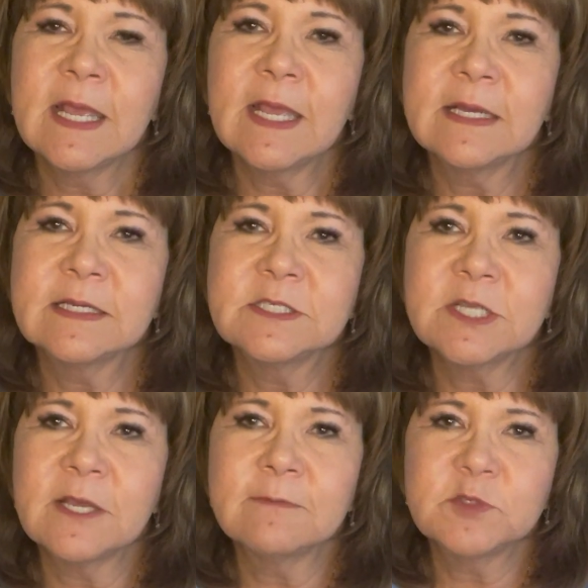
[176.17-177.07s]
and
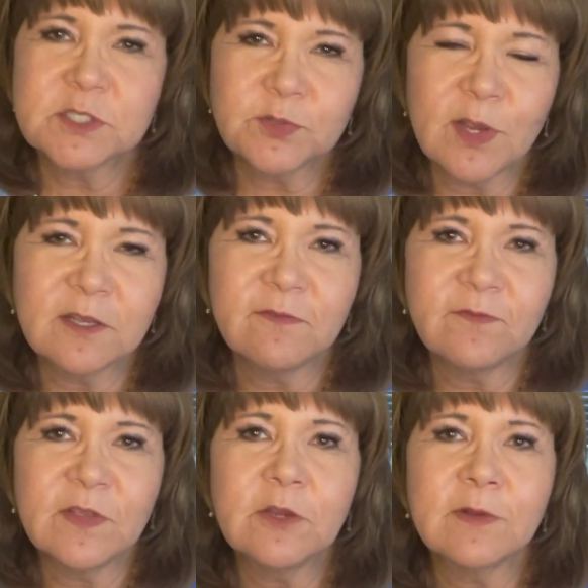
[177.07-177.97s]
just trying to
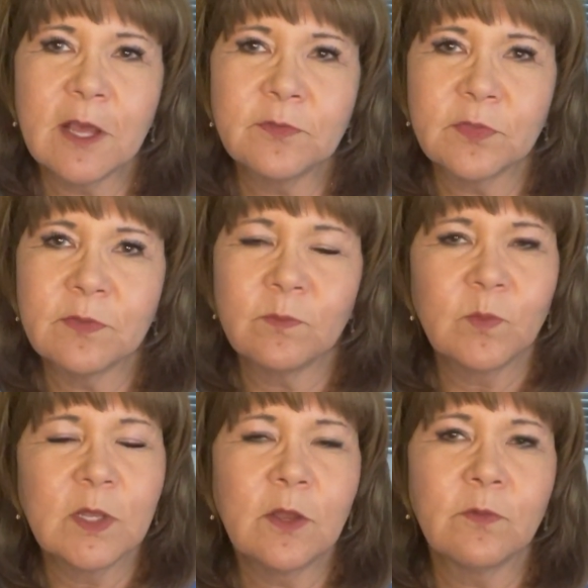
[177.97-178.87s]
figure out,
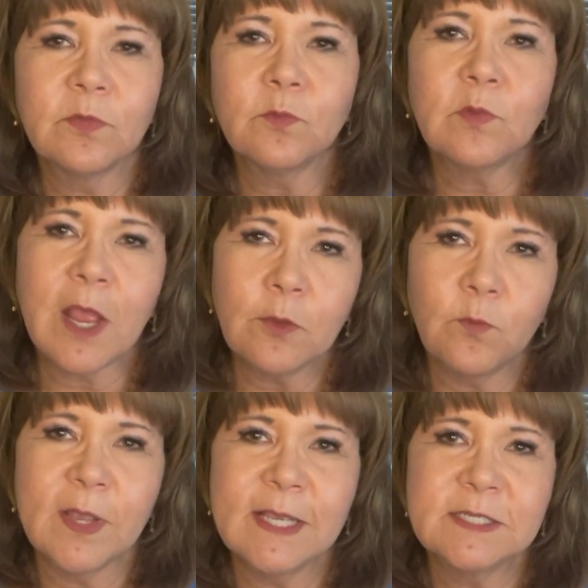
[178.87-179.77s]
the right
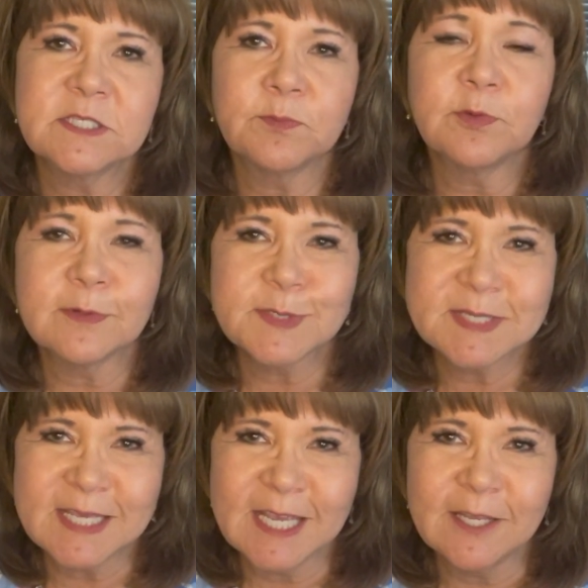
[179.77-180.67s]
way to
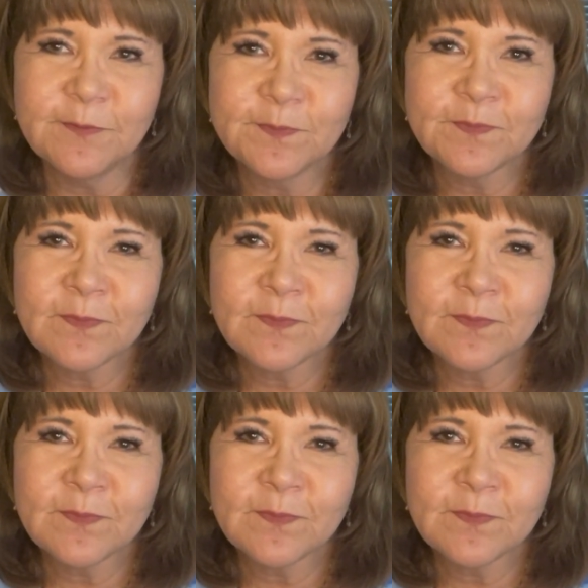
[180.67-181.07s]
proceed.